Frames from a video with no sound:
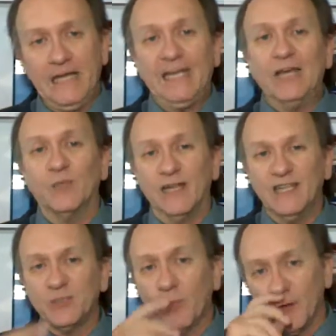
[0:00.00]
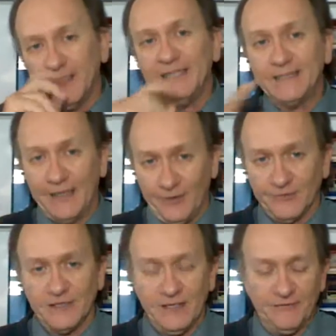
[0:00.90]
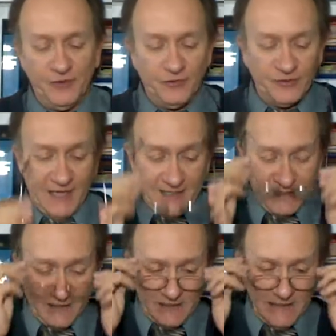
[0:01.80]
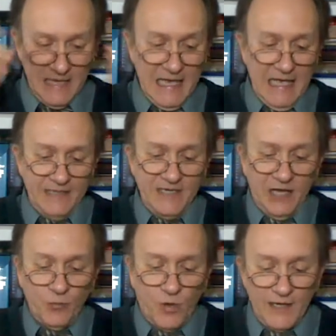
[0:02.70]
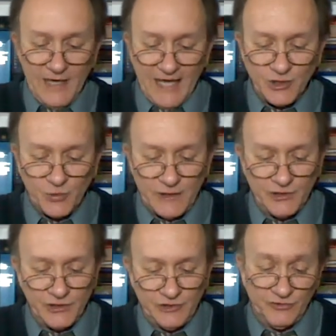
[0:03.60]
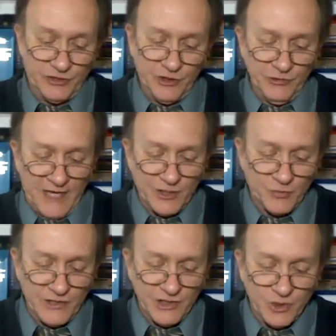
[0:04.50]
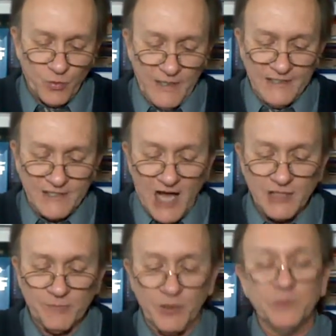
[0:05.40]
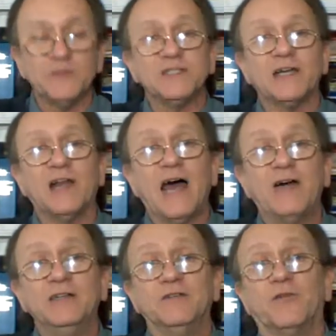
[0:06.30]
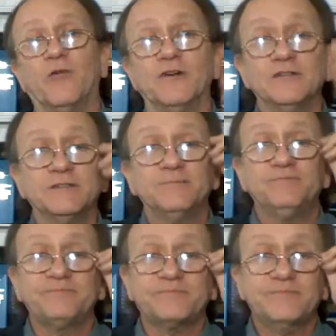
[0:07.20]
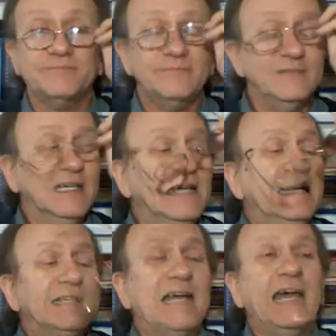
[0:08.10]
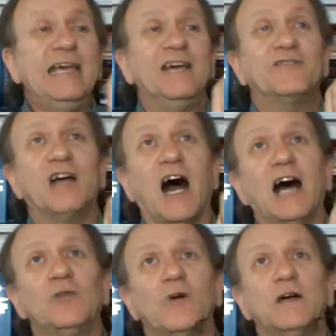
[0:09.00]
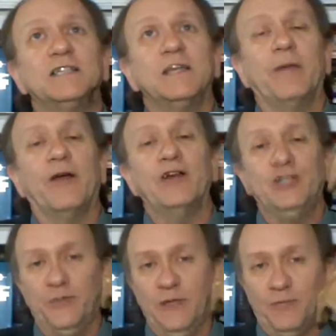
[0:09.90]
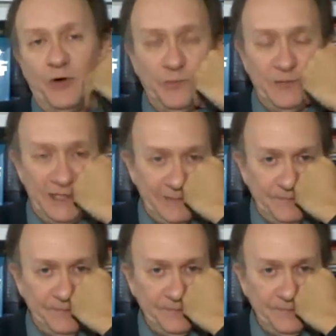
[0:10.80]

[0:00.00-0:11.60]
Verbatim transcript: Again, we'll get into more details in future lessons. Not one last question, or two last questions. What is God's purpose in allowing divorce? Okay, if God wants a marriage to be permanent,